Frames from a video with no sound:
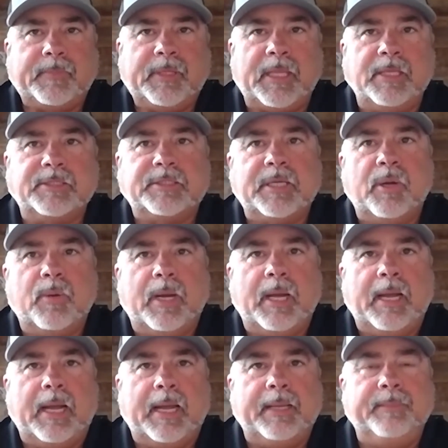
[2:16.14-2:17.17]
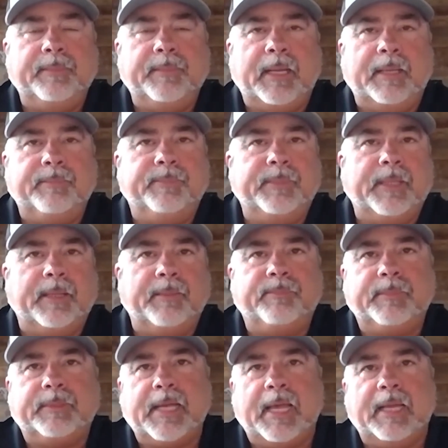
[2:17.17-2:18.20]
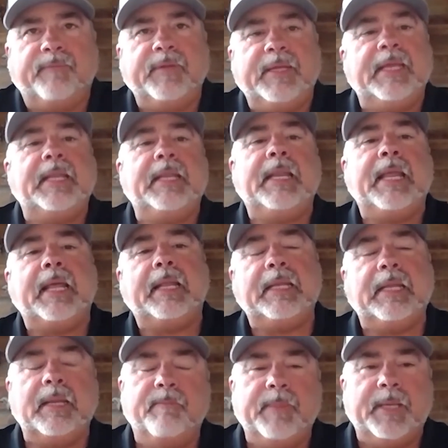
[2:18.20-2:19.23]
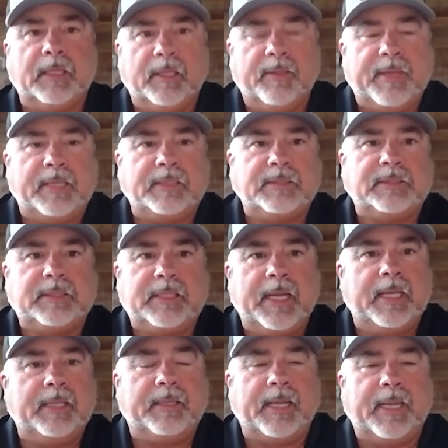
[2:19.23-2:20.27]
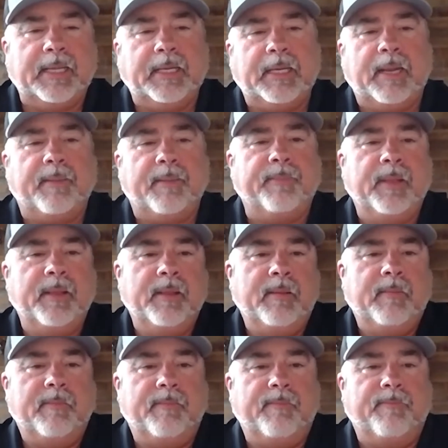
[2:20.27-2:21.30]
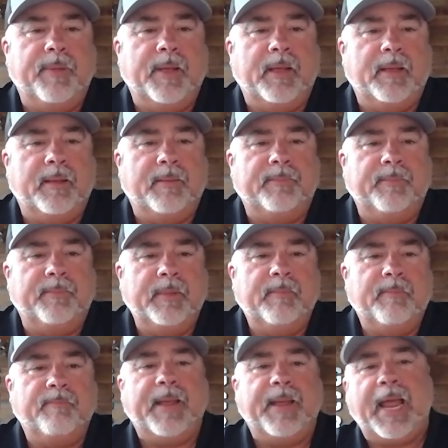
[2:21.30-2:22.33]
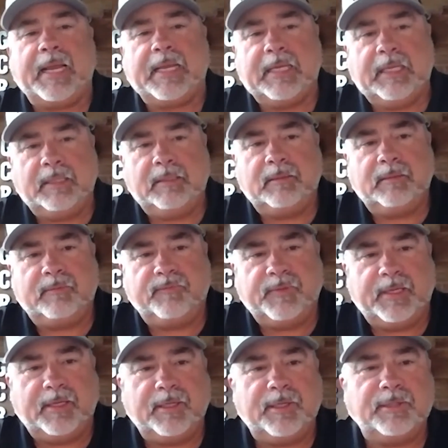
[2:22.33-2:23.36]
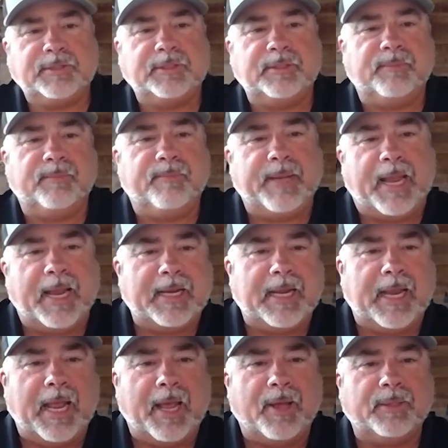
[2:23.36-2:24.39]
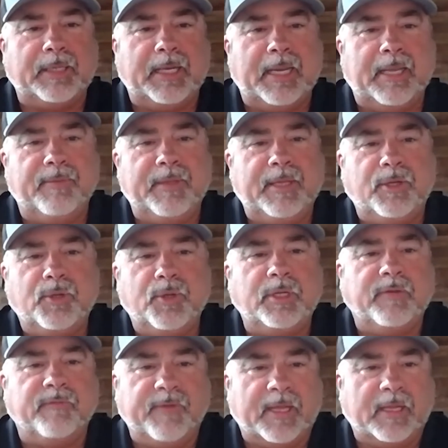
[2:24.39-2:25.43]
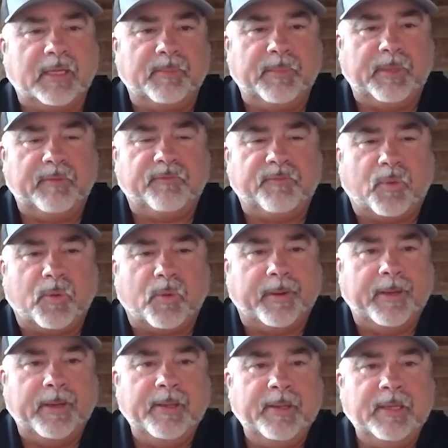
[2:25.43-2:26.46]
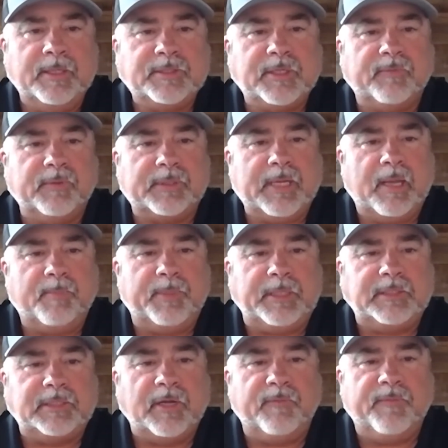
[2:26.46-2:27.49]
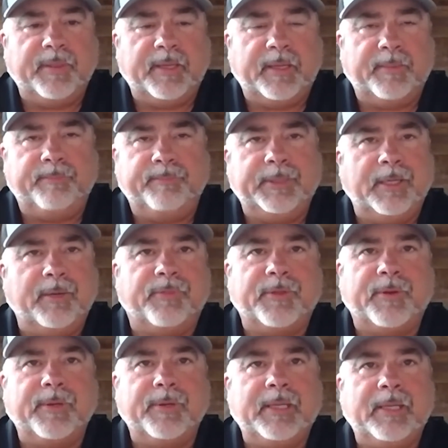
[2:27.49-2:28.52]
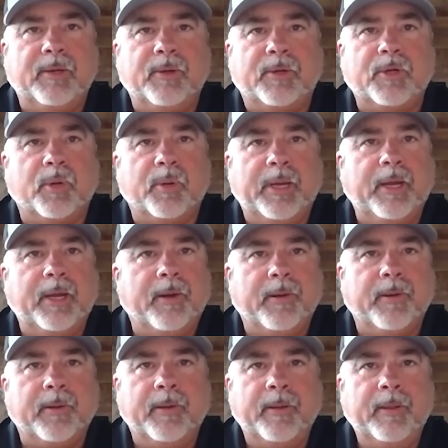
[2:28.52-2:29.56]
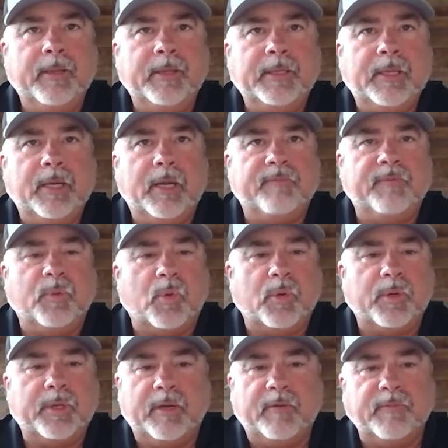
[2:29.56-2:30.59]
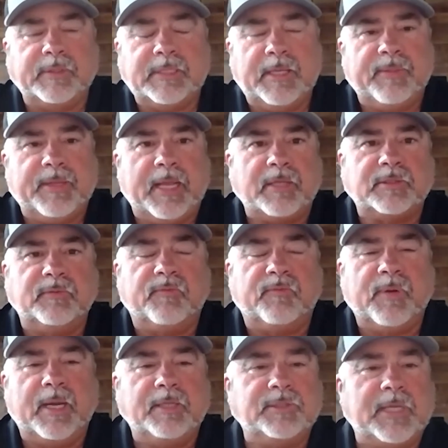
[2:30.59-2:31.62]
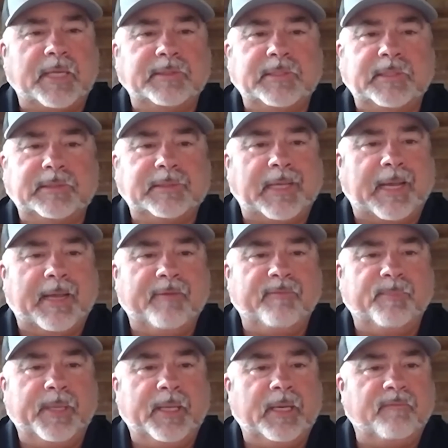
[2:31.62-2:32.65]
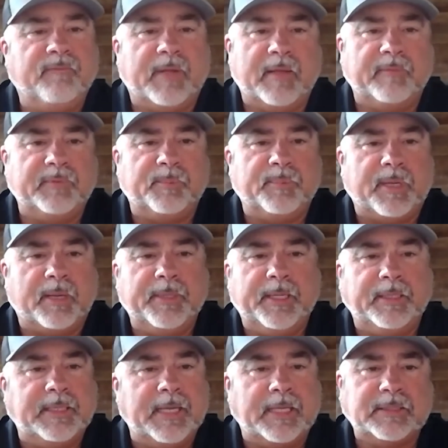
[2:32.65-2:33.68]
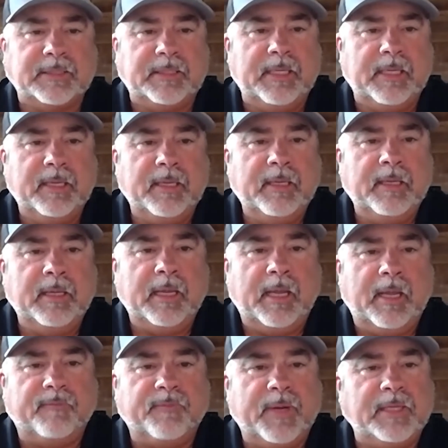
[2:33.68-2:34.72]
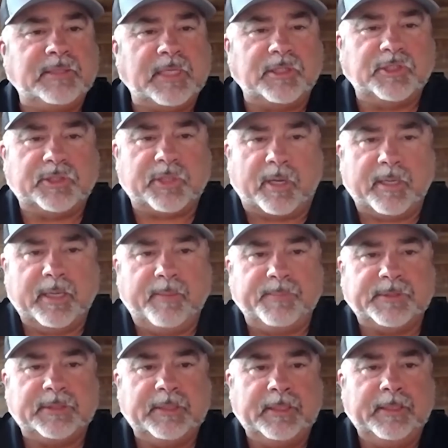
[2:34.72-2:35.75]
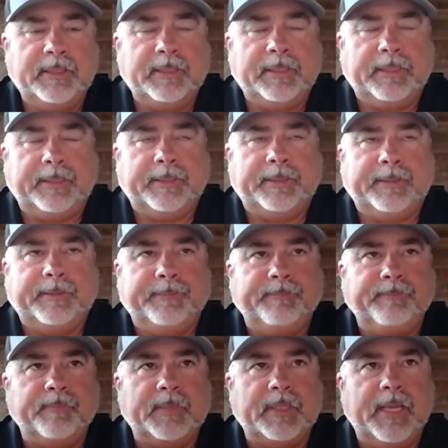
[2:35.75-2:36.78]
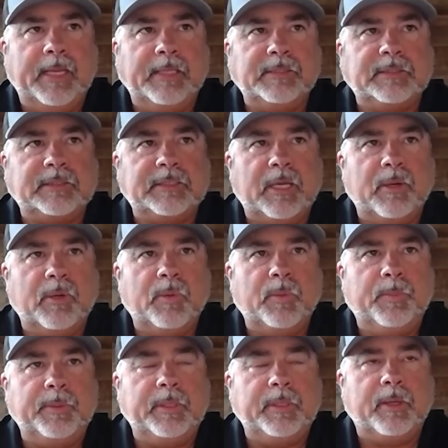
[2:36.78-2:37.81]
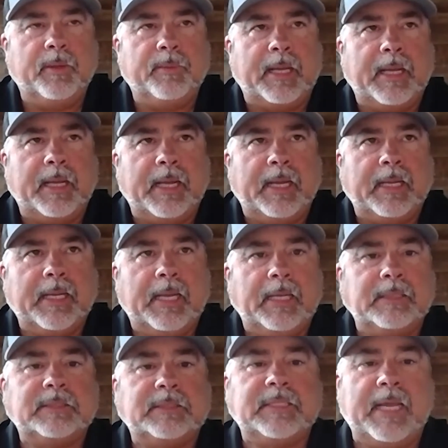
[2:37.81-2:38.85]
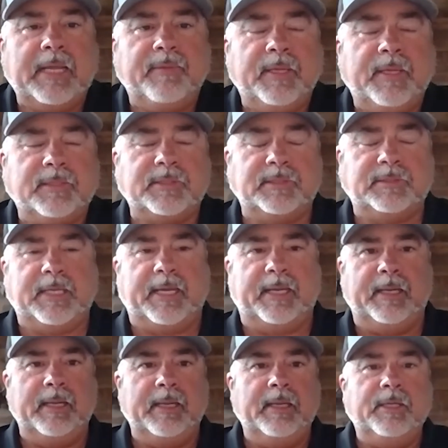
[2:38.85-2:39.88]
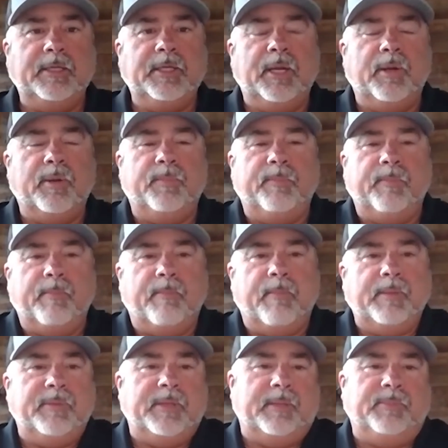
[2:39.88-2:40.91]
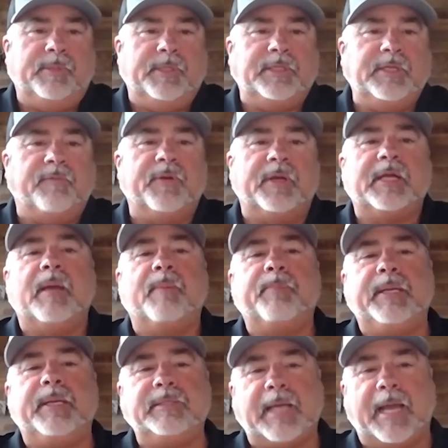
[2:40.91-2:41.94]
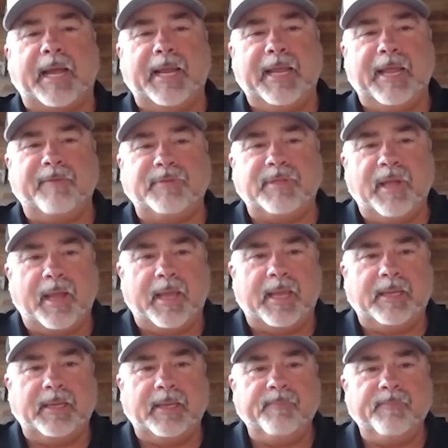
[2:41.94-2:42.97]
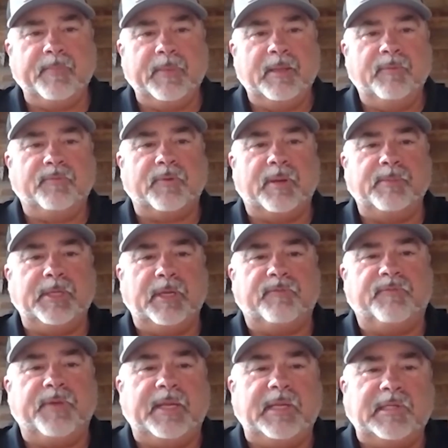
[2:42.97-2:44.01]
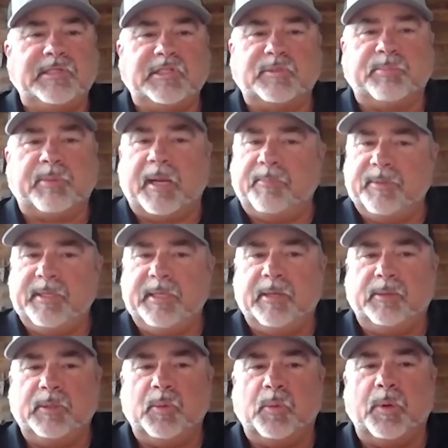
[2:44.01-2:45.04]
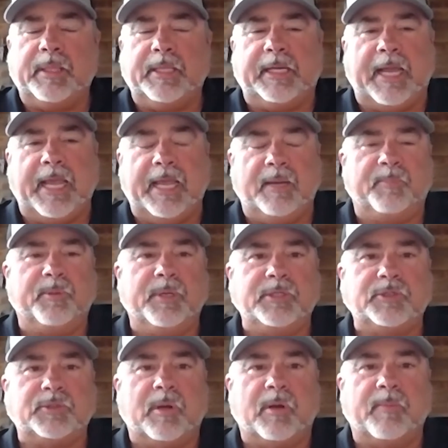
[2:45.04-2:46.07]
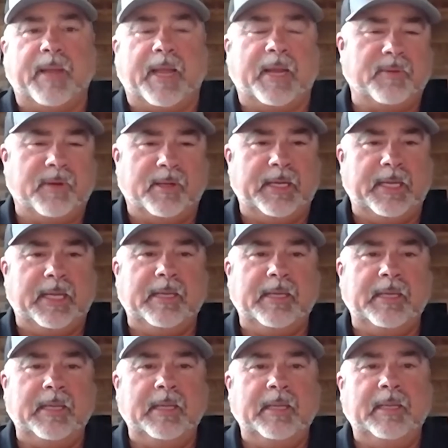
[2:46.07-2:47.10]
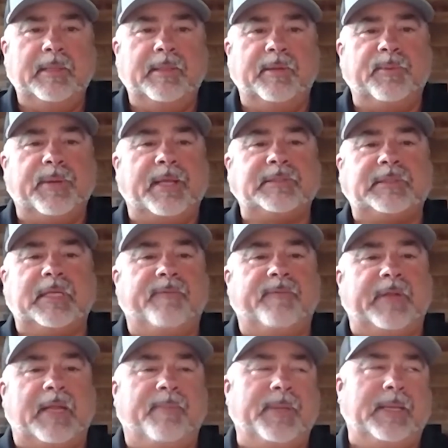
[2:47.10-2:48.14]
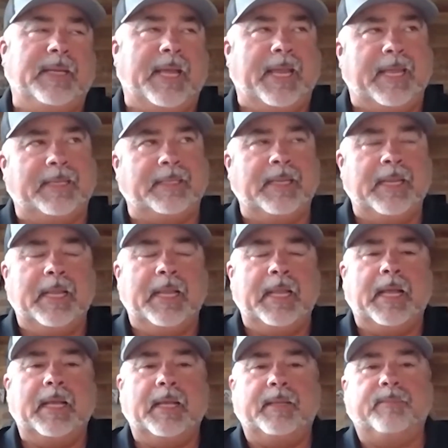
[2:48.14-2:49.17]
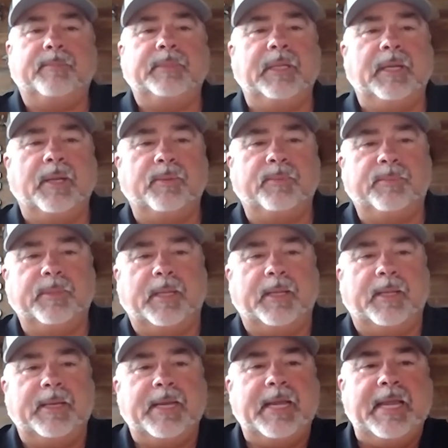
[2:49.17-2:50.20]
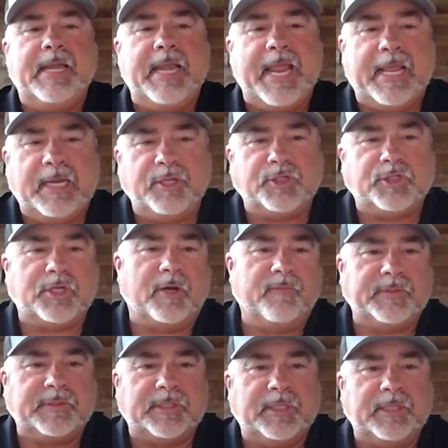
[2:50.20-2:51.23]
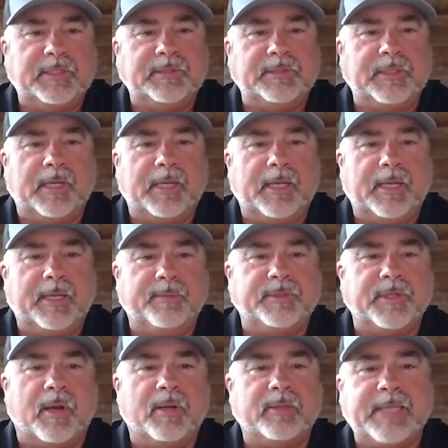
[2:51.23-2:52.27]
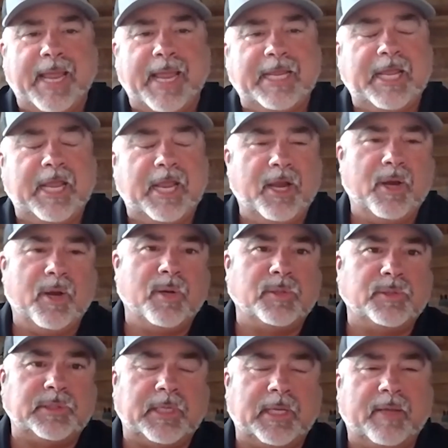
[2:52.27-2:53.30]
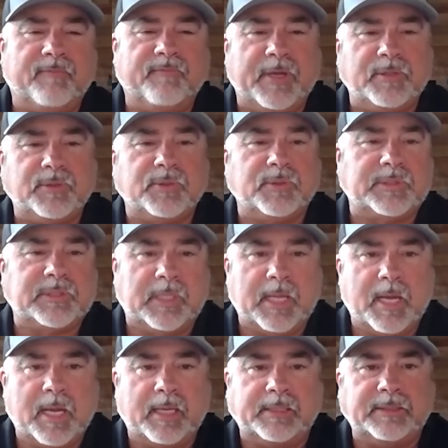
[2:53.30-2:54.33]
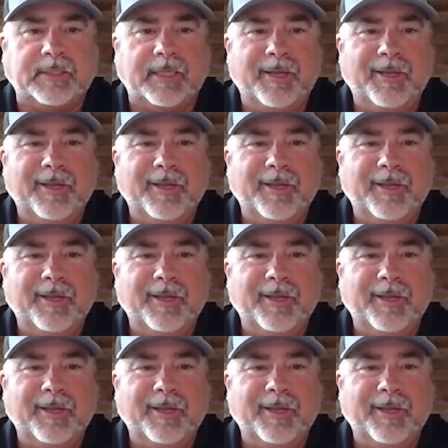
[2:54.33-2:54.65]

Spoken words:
So I kind of in the middle of that stint, I ended up back in fitness and back out, and then doing development for several companies over the 30-year career. I've awarded over 10,000 franchises. I've been involved in probably a dozen franchise startups. And so, I kind of say this is that, the different companies I have done from, fitness is probably the only one that I had a pretty strong background in. The rest of it, I mean, I had, nanny services, dog daycares, facial salons.